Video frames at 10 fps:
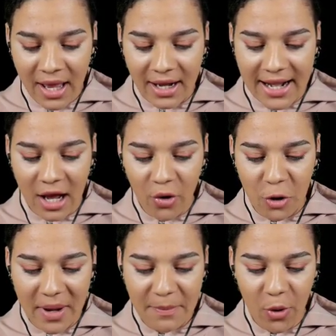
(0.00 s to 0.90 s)
Now, you
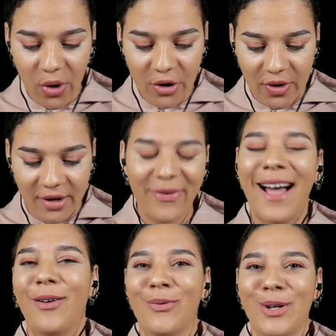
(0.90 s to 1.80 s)
might be wondering,
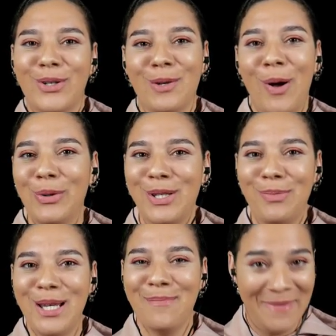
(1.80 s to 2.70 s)
Val, we're supposed to
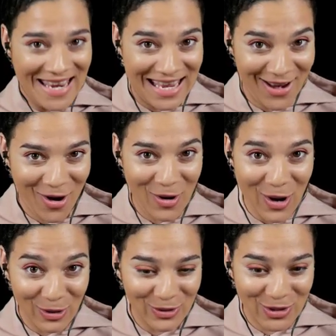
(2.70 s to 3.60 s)
be making our
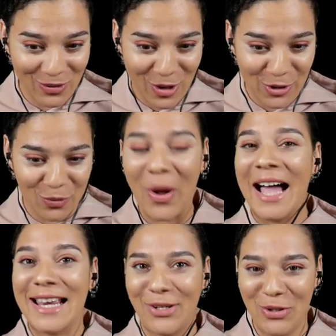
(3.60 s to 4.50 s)
own swords.
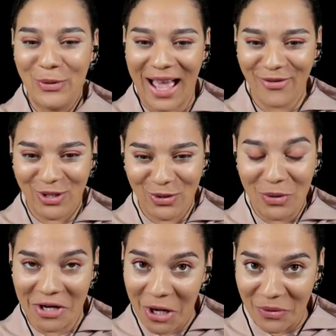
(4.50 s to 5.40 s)
Why do you have a
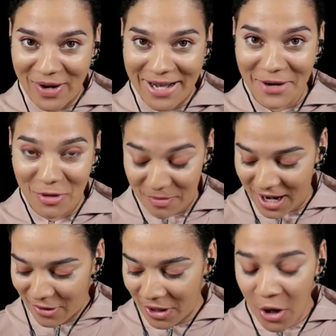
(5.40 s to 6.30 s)
sword already
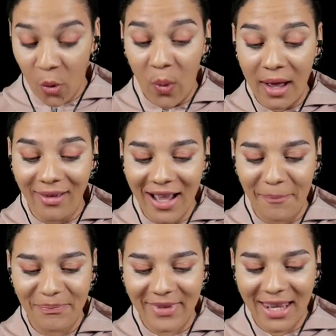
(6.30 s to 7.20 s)
prepared? Well,
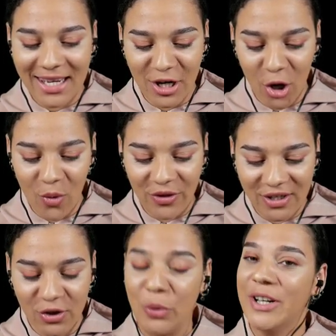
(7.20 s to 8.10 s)
you know,
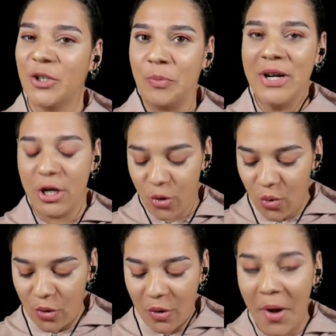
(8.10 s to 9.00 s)
this sword is pretty
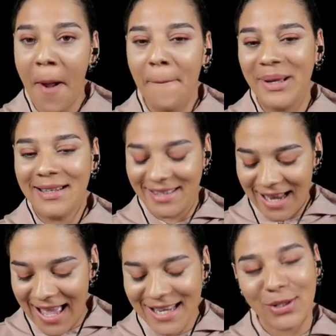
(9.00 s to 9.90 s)
cool, but it's
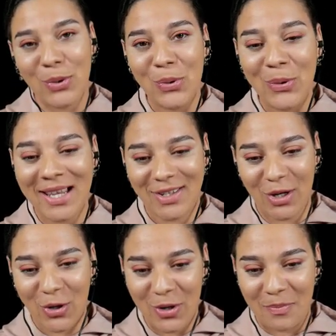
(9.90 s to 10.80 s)
not as cool as it
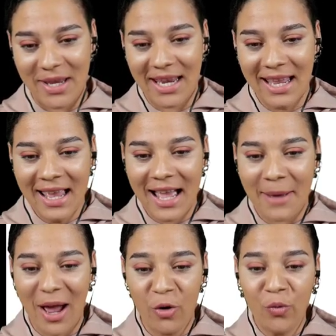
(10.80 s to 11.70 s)
could be. Uh,
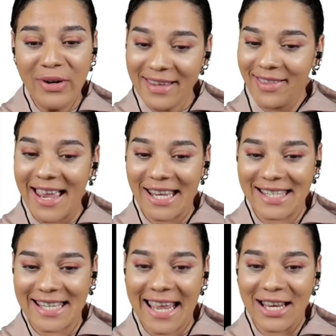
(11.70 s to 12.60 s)
I really like
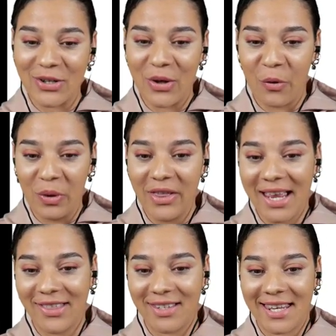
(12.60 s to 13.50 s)
this handle. I really
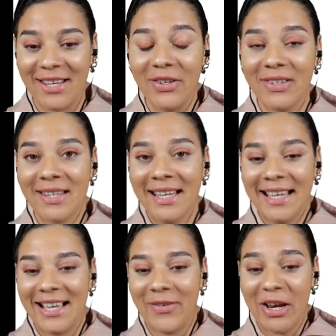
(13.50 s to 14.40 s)
like this hilt
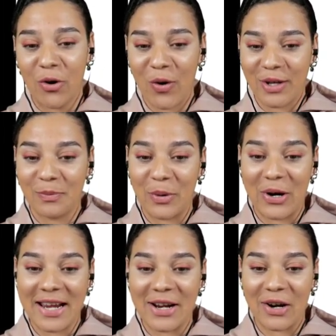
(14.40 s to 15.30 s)
um, and crossbar
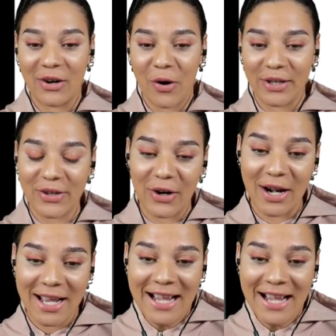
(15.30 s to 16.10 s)
here, crossguard.